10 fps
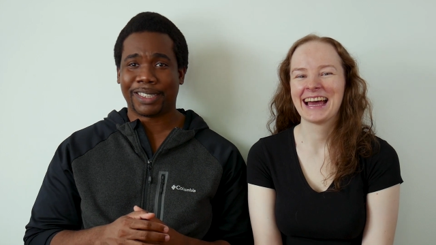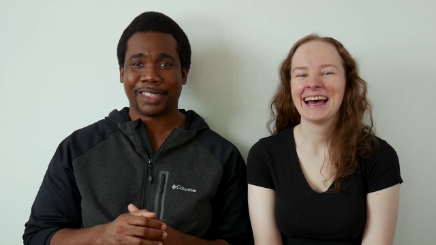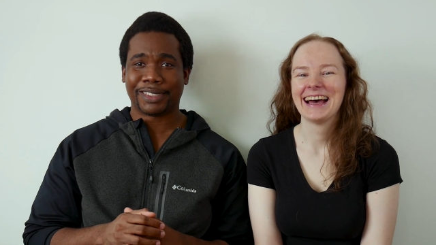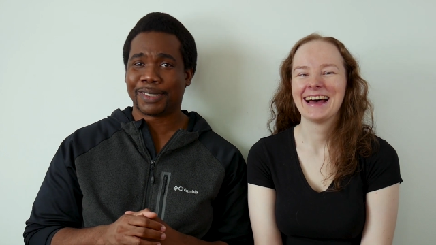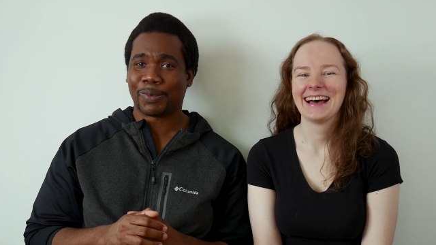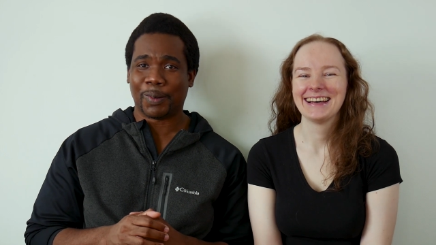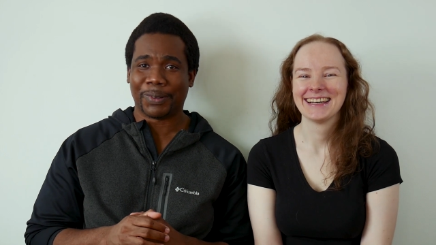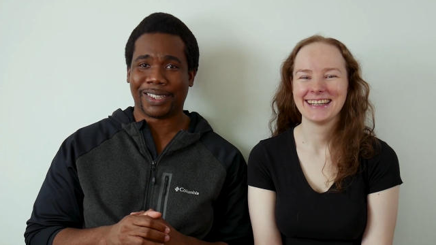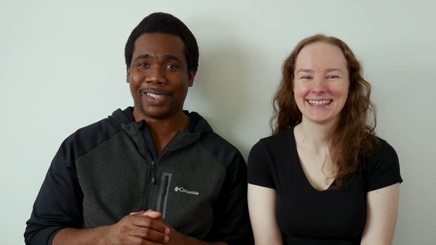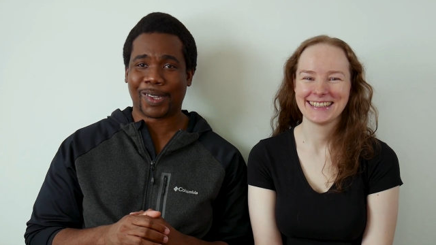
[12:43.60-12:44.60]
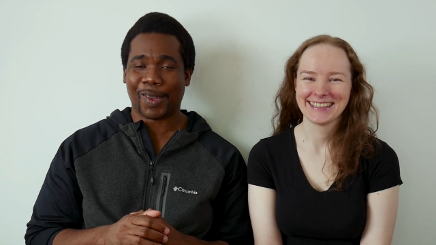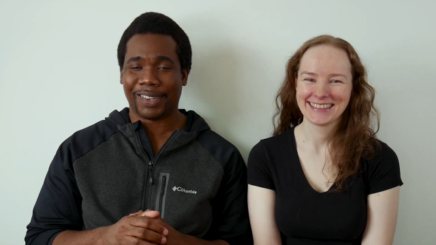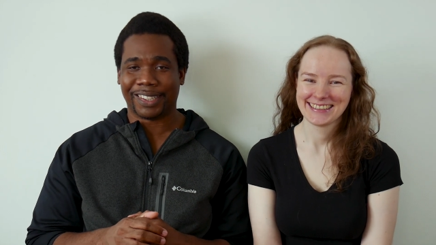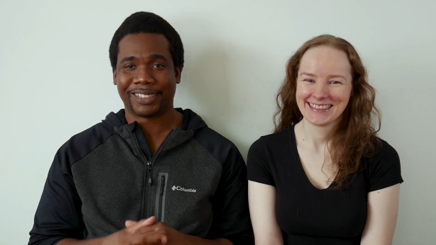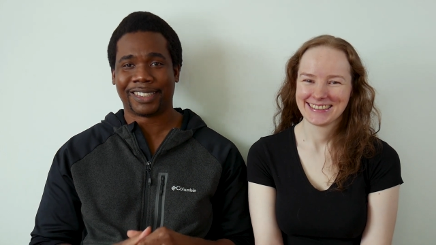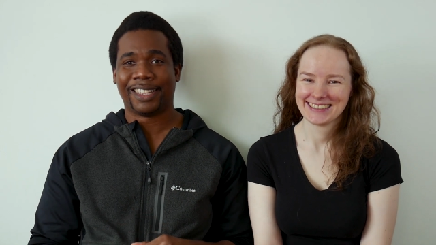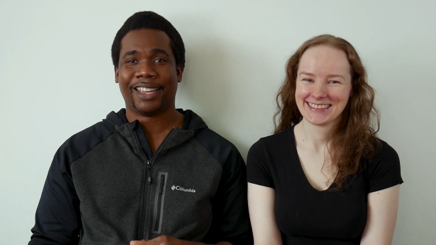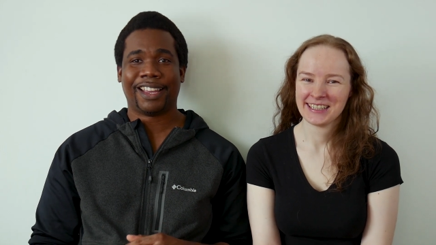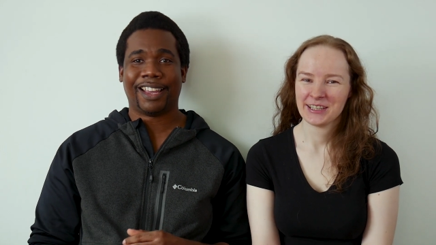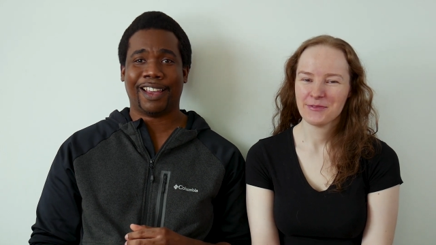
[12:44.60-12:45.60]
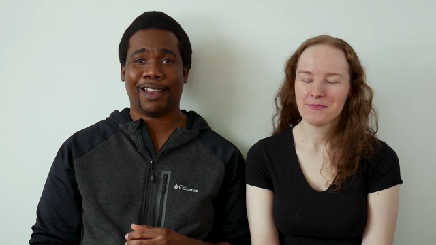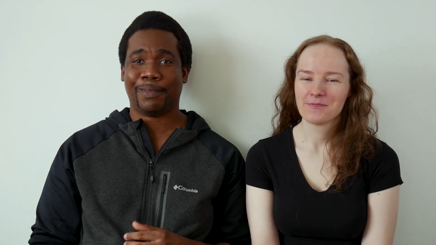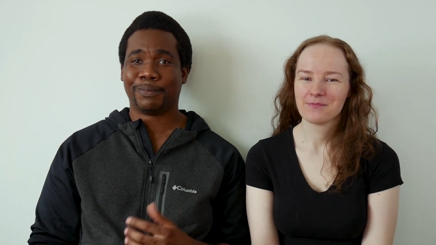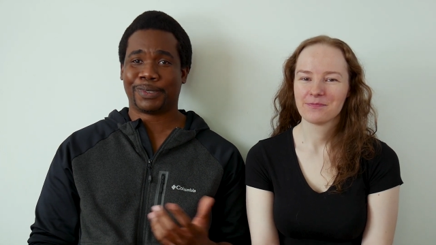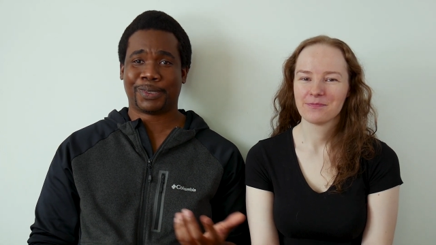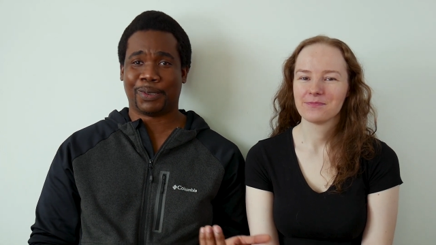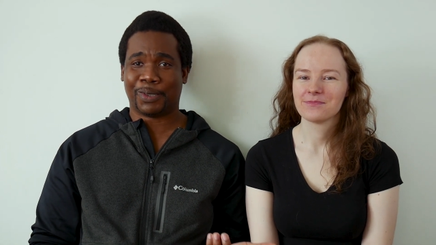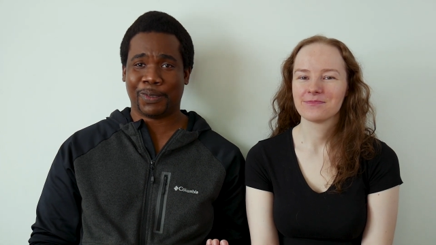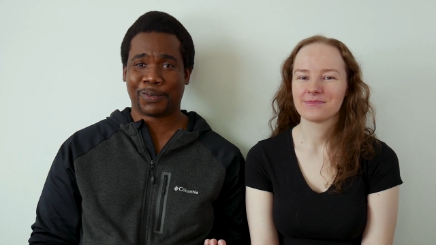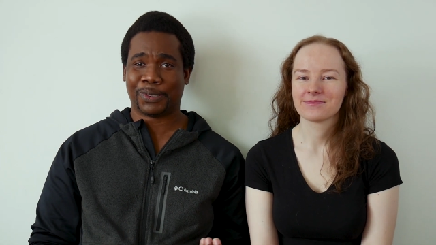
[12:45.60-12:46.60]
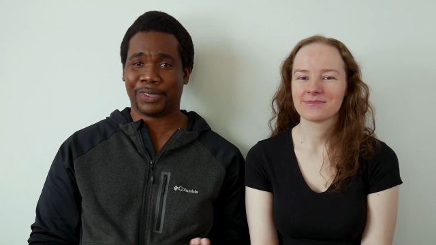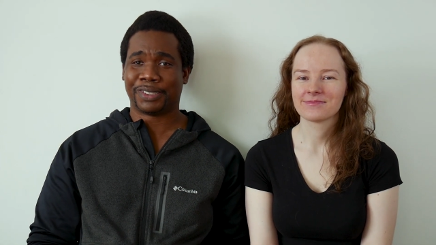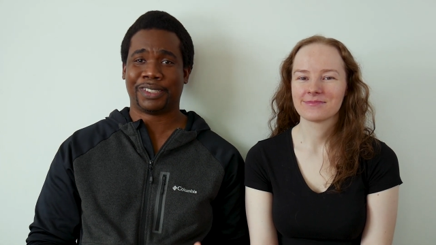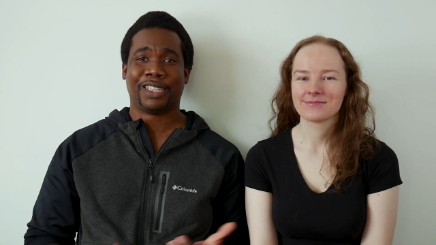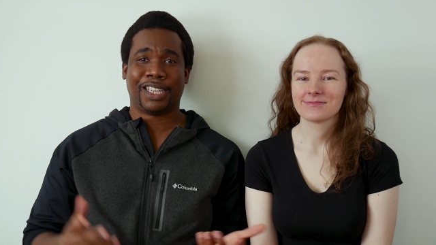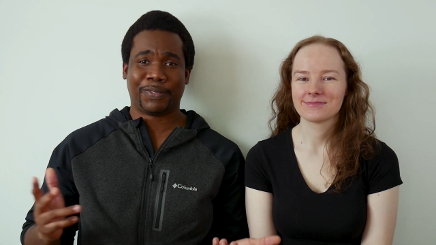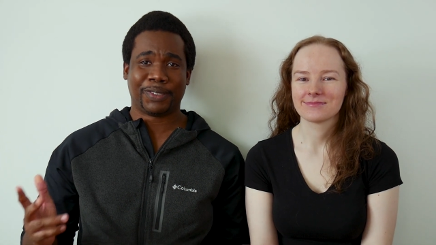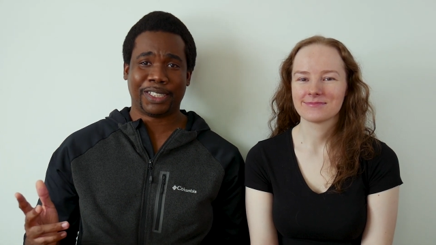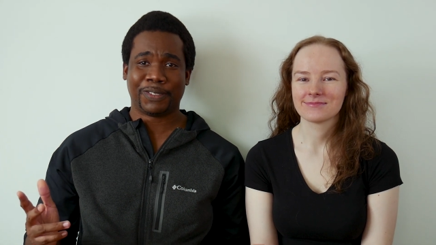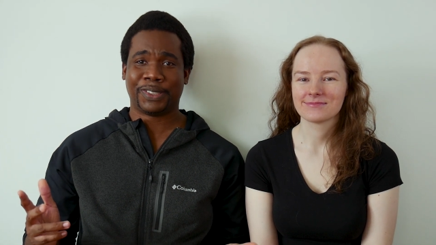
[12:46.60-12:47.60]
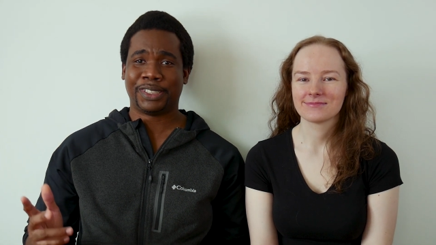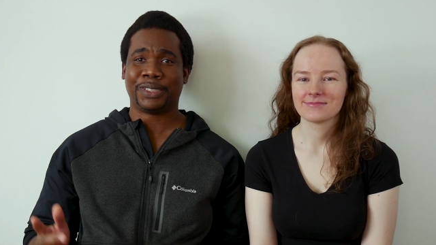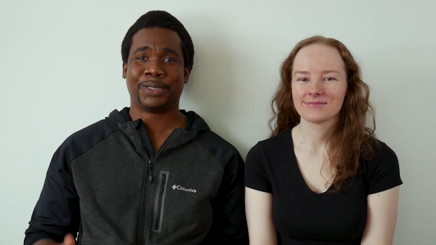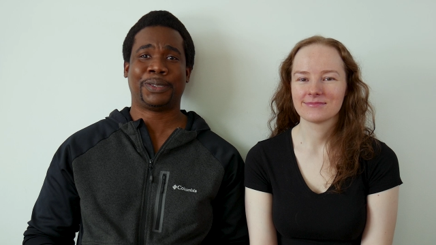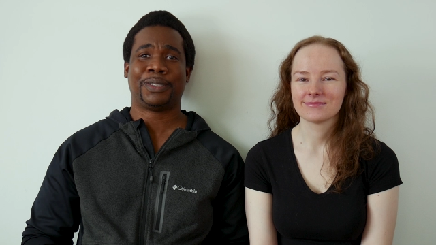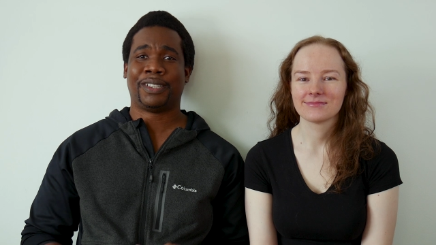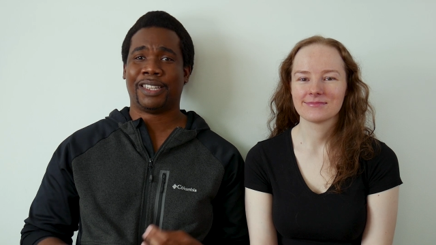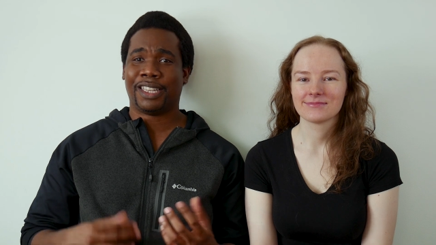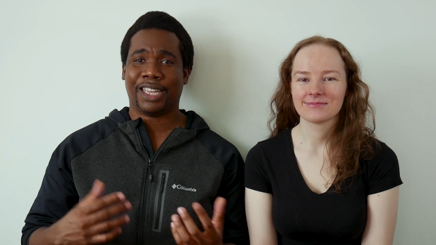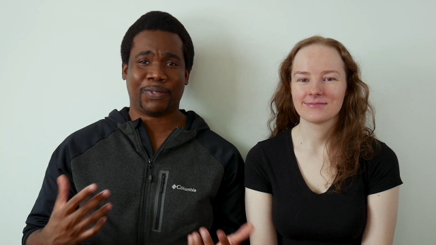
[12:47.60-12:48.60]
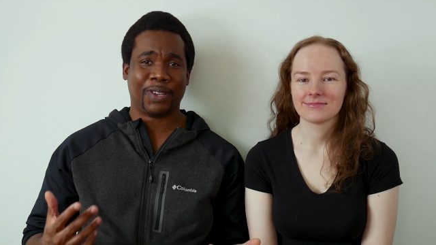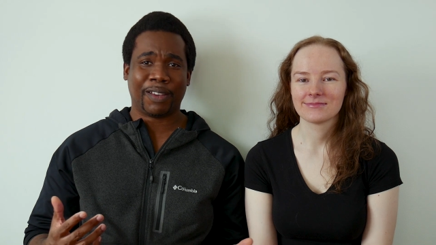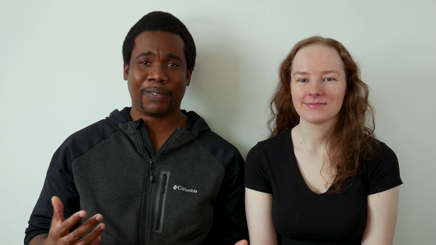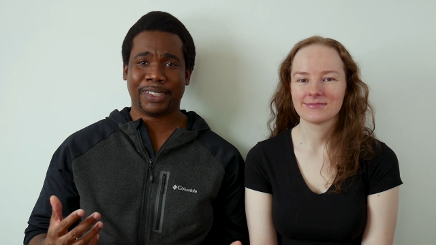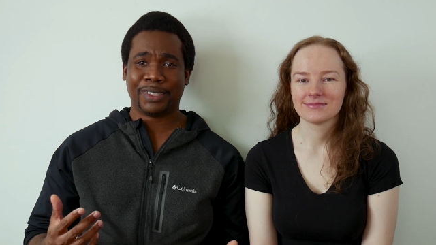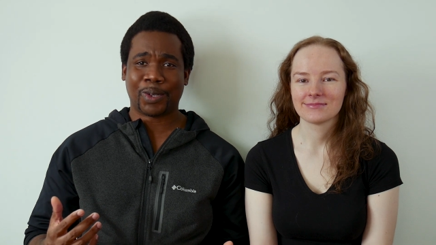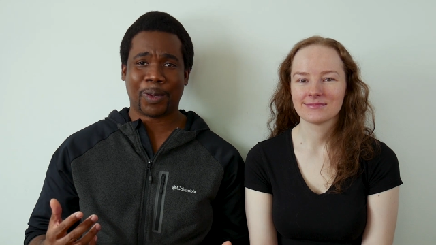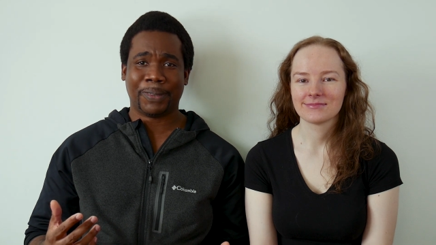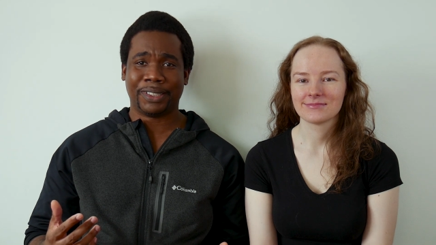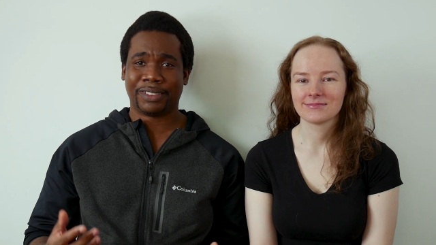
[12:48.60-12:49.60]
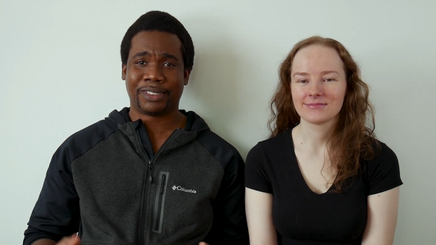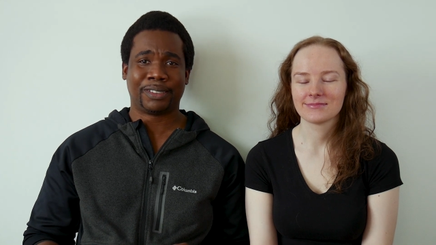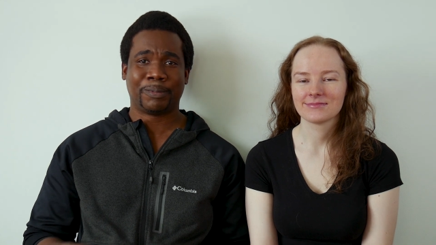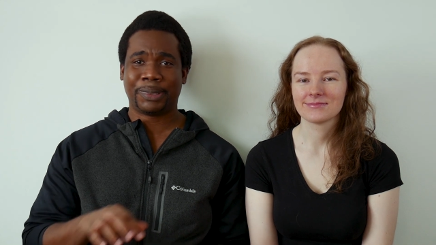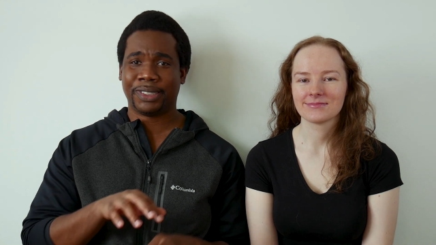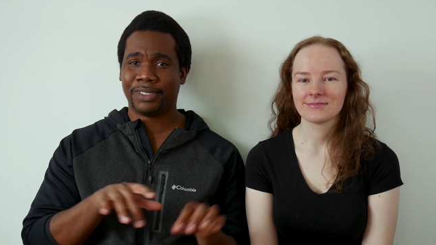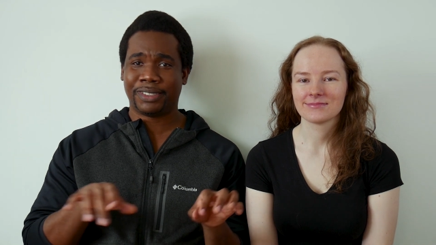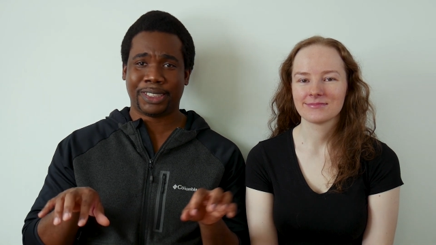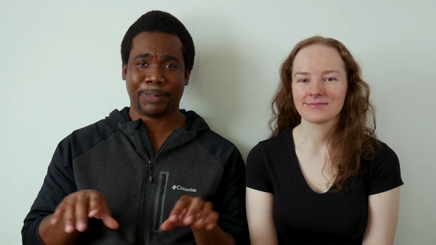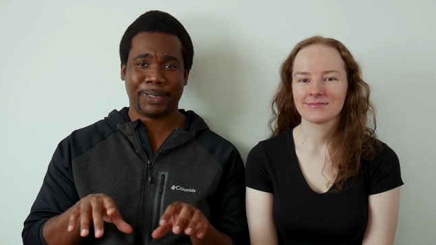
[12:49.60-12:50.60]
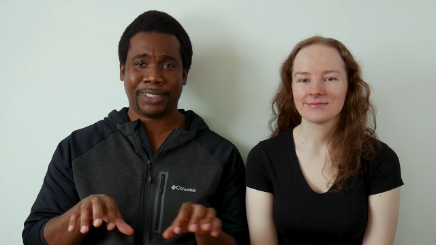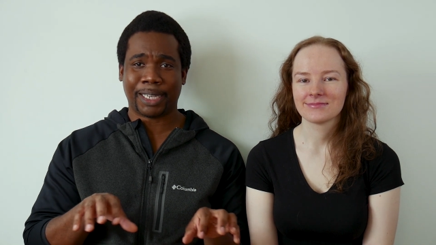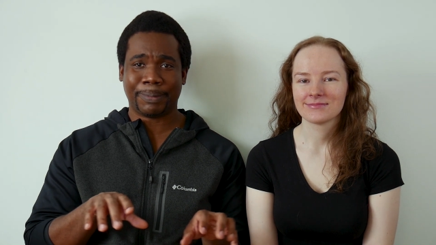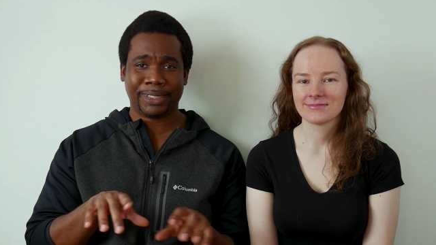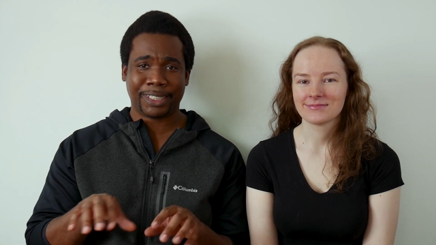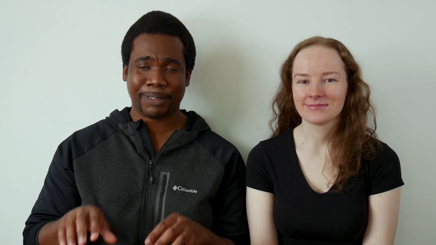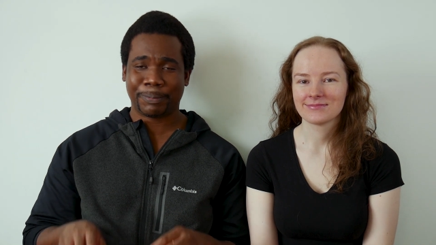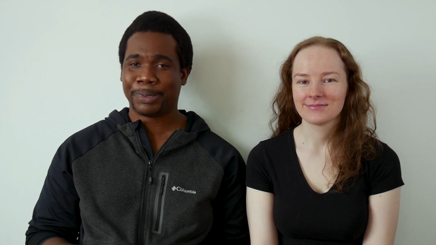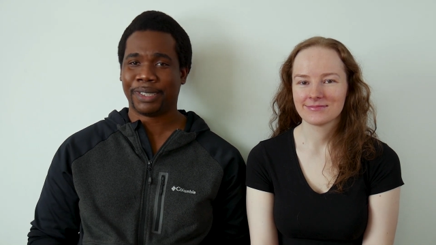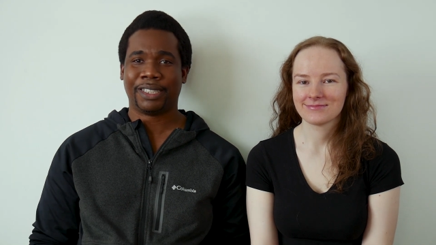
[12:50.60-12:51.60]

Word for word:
Speaker 1: that, that's what we're gonna call it. Uh, so of course, if you like the video, if you have any comments, please tippy tappy type